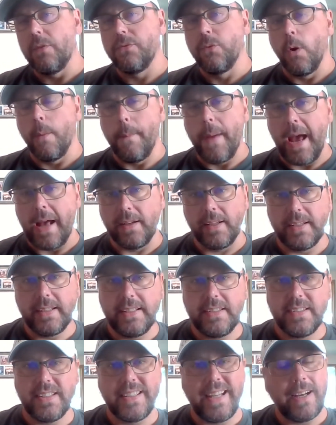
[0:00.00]

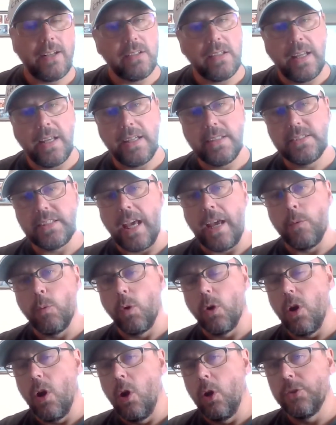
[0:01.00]
formalities and outlines, and
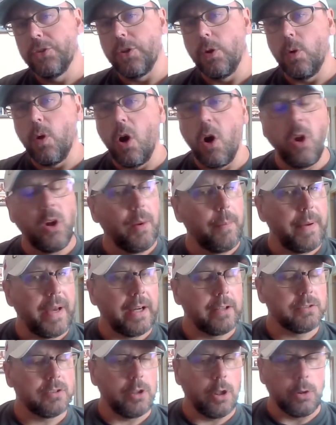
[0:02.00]
we're also all
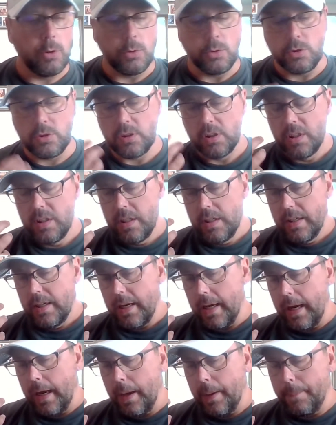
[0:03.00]
about those
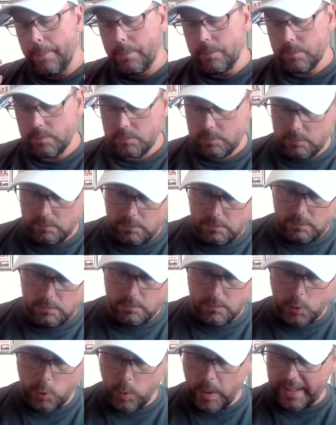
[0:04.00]

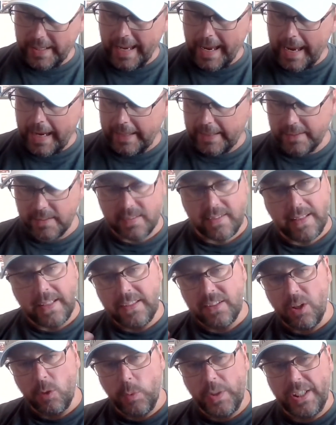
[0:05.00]
quick headings,
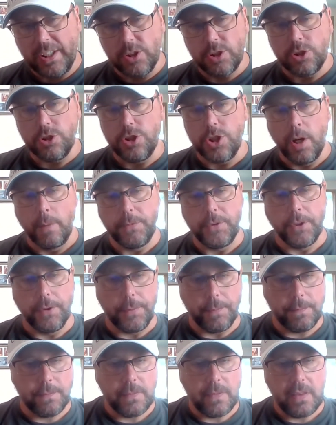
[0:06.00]
things that we can just jump
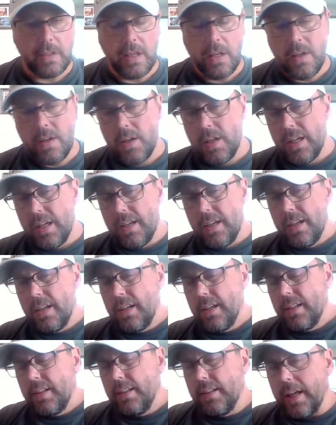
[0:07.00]
to.
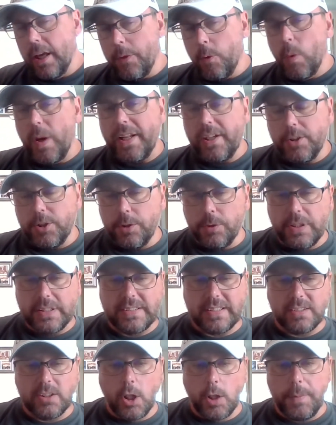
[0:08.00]
The other way to do
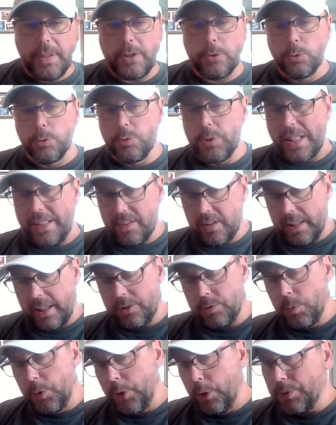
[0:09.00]
this is going to be through
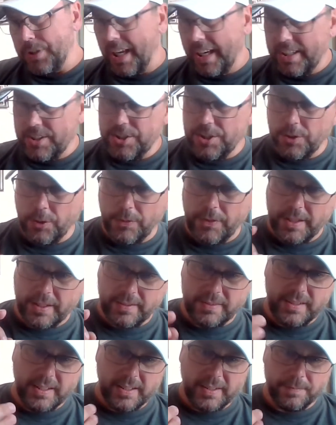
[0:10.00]
decimal notation, or
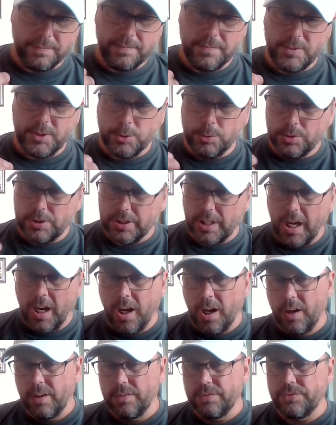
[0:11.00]
the use
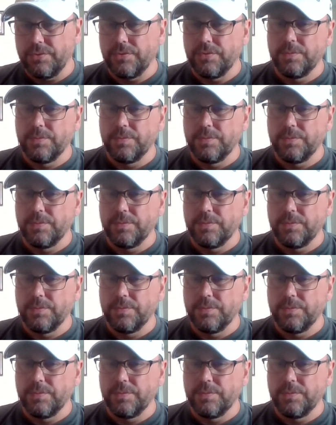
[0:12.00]
of